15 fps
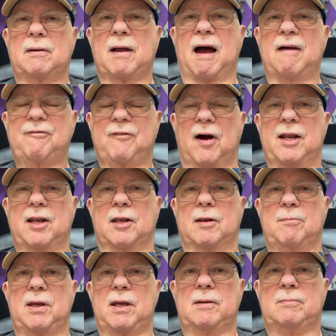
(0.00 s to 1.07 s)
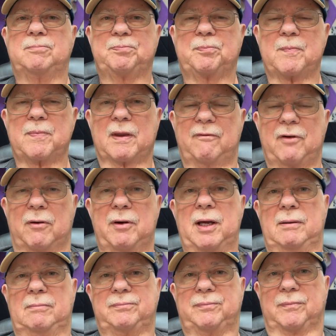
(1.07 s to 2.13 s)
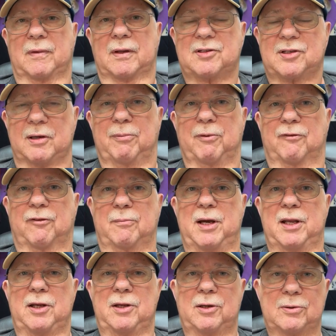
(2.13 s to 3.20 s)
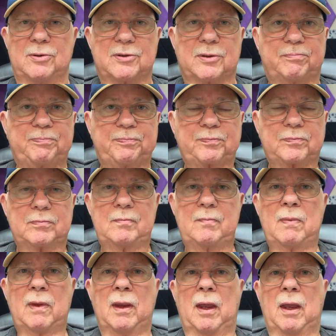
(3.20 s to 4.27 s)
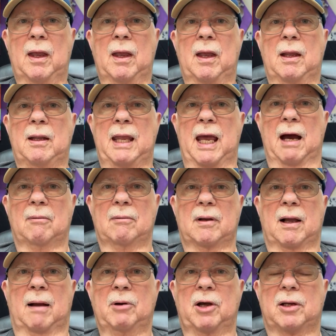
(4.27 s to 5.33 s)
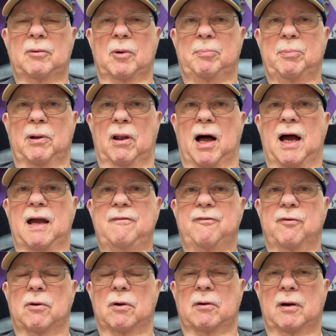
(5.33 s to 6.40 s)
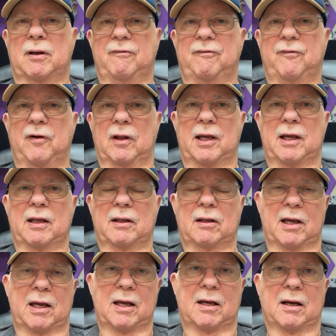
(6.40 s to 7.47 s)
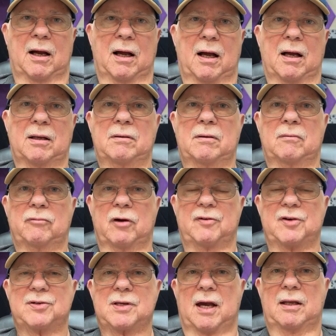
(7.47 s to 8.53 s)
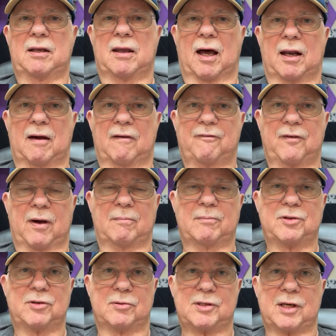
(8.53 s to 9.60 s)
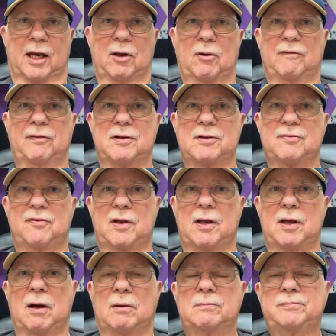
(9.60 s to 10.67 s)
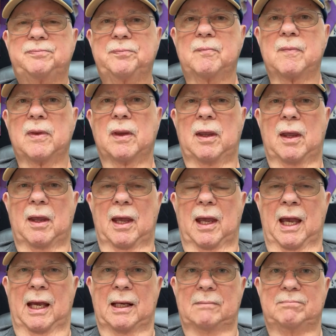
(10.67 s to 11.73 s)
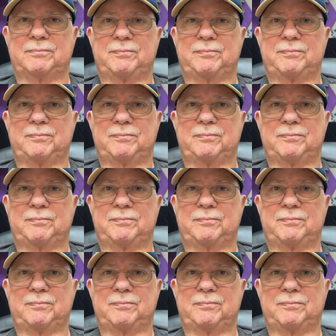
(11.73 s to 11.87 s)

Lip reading: find it to be very simple for me to use. Now, I'm going to apply for an affiliate link on riverside.fm as soon as I get off this video. And